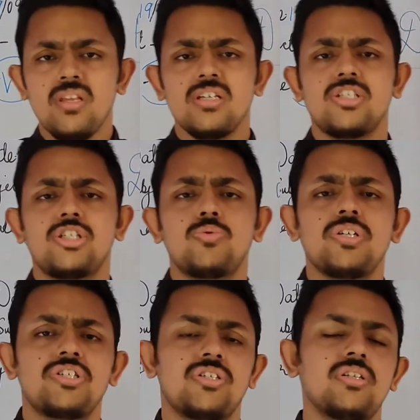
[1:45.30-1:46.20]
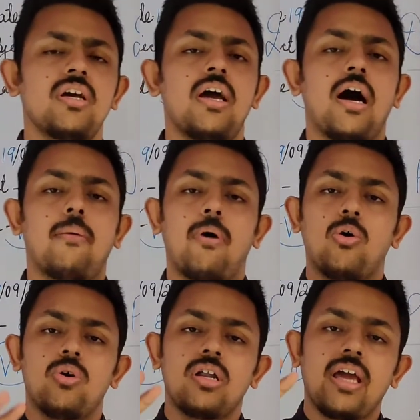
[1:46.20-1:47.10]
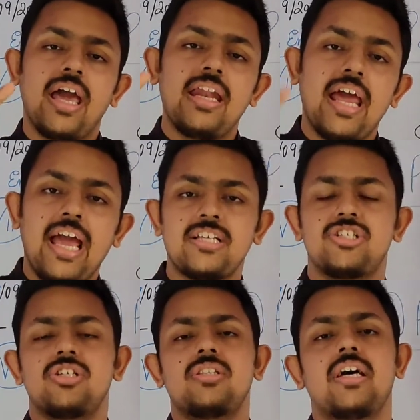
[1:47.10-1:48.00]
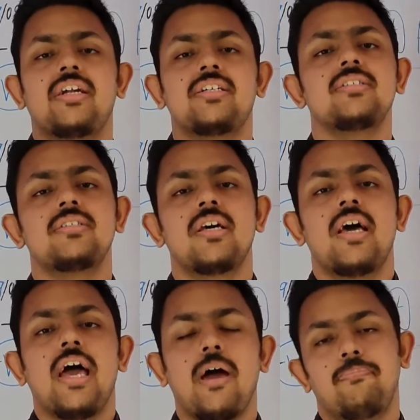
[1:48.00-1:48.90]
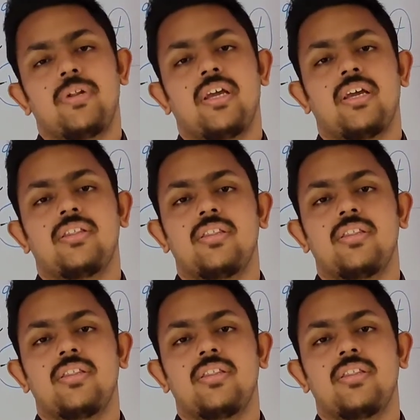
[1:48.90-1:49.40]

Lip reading: situation, about an action that is happening